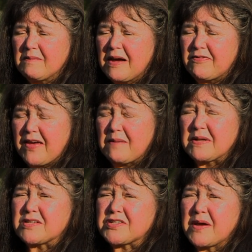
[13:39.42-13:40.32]
My
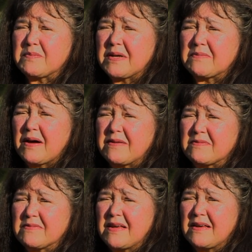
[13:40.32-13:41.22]
family shamed me. My
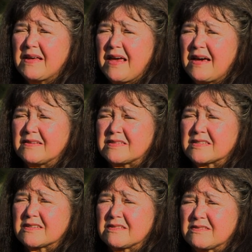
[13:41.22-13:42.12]

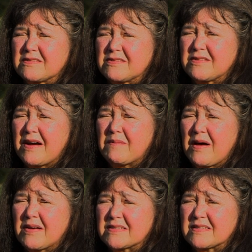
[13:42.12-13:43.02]
aunts,
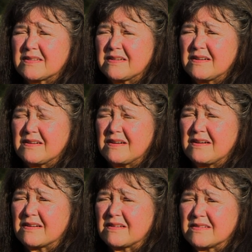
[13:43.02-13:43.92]
grandmas,
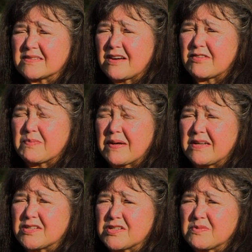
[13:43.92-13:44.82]
uncles,
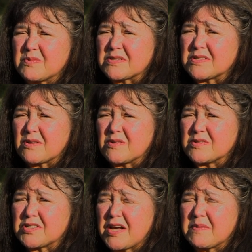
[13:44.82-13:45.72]
everybody was so
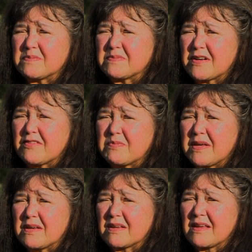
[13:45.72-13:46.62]
ashamed of
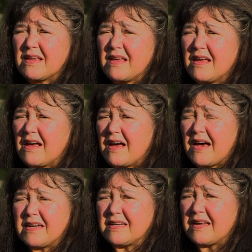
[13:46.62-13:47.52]
me.
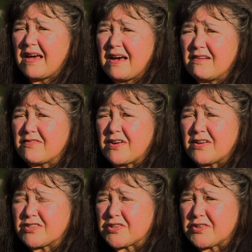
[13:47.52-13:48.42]
I didn't have
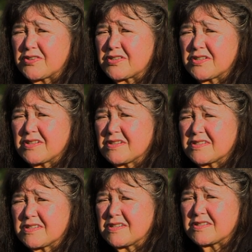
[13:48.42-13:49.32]
a church
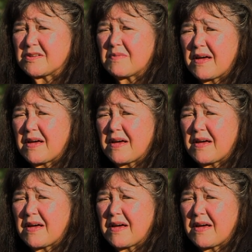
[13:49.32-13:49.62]
system.